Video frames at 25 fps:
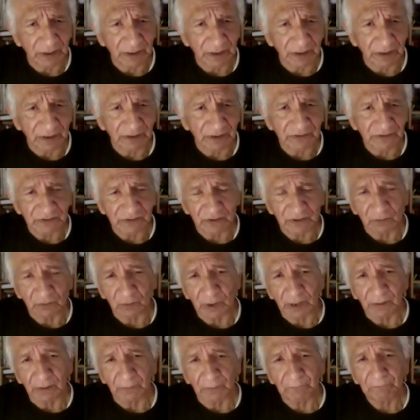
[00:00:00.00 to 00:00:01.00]
And I said,
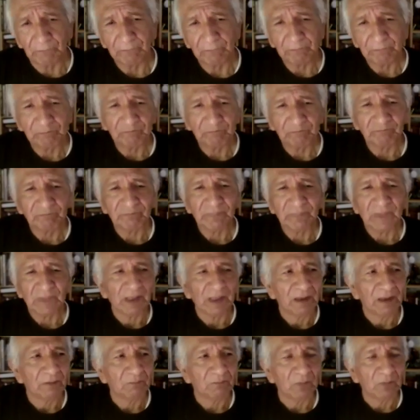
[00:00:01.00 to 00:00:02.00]
"Well,
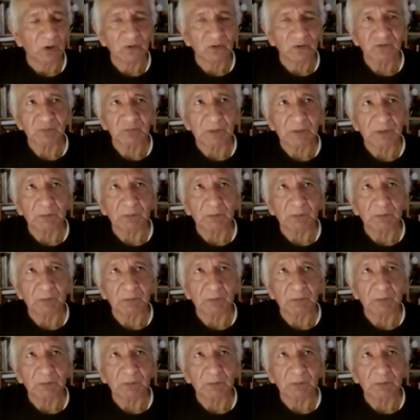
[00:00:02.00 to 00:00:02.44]
most